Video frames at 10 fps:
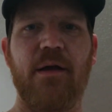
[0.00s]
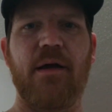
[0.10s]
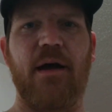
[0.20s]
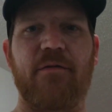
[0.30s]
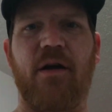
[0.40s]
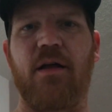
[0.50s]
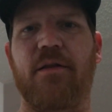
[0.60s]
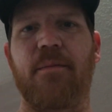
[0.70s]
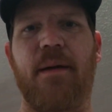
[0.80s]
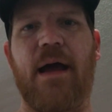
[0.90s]
I've got
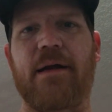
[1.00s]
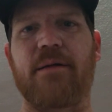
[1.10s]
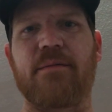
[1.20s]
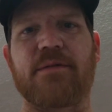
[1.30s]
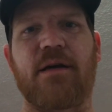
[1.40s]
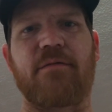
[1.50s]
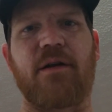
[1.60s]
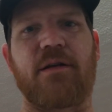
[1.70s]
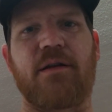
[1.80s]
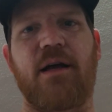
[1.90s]
the magnums. I've got
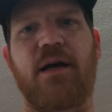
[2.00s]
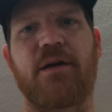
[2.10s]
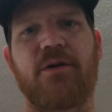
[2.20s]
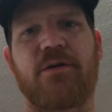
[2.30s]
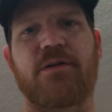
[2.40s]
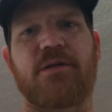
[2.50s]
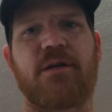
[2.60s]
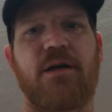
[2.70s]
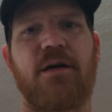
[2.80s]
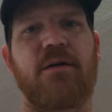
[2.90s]
the liners.
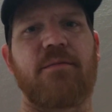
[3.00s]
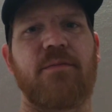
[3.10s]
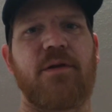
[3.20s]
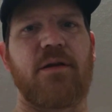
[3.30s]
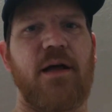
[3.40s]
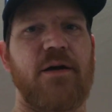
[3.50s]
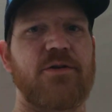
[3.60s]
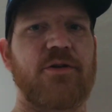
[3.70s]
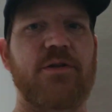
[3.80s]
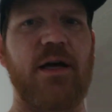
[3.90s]
The liners
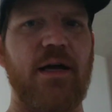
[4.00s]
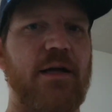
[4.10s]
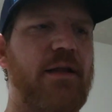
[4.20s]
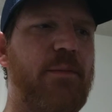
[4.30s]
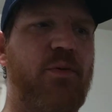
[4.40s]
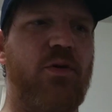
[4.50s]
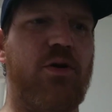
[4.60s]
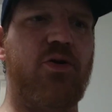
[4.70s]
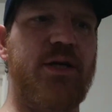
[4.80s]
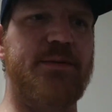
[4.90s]
are tight. They pull a
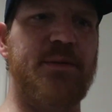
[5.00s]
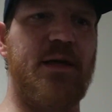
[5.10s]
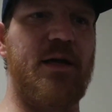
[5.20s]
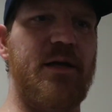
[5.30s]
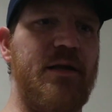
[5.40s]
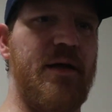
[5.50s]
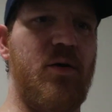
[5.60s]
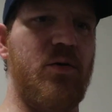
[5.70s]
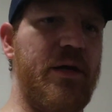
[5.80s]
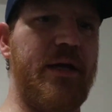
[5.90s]
crisp line. They
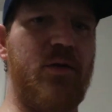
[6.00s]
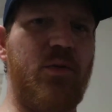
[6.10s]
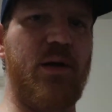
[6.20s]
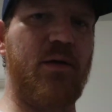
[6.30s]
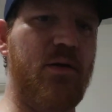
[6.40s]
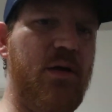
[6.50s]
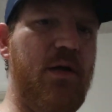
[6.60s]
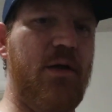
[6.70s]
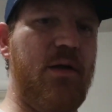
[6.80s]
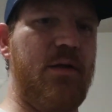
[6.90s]
hold ink well.
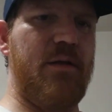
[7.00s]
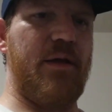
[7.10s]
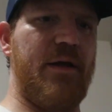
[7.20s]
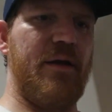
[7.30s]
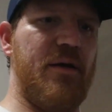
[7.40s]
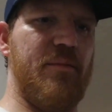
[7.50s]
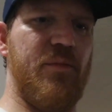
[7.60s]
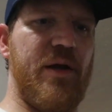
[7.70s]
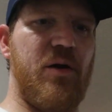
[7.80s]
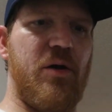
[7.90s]

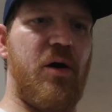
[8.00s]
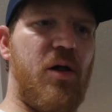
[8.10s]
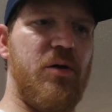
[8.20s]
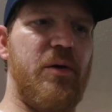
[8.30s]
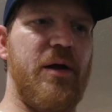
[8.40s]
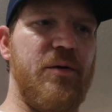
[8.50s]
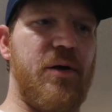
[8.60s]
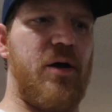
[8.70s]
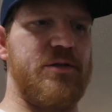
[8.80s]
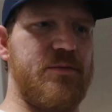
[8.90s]
They're all around
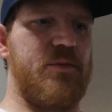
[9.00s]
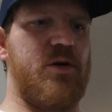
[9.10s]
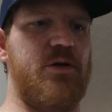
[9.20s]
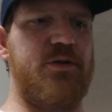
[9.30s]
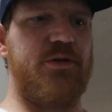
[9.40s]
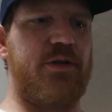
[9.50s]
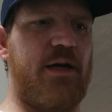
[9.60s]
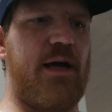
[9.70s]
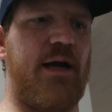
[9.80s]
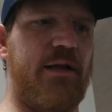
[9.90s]
awesome cartridge. I
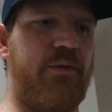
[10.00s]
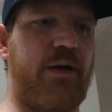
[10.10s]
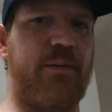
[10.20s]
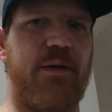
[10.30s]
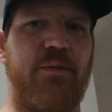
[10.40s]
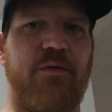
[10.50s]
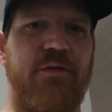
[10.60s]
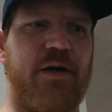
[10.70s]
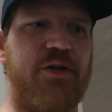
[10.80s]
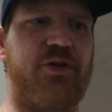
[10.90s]
highly recommend them. They're
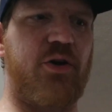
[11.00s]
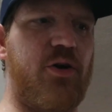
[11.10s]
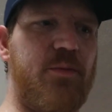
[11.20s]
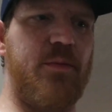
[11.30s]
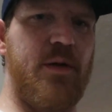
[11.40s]
very sharp.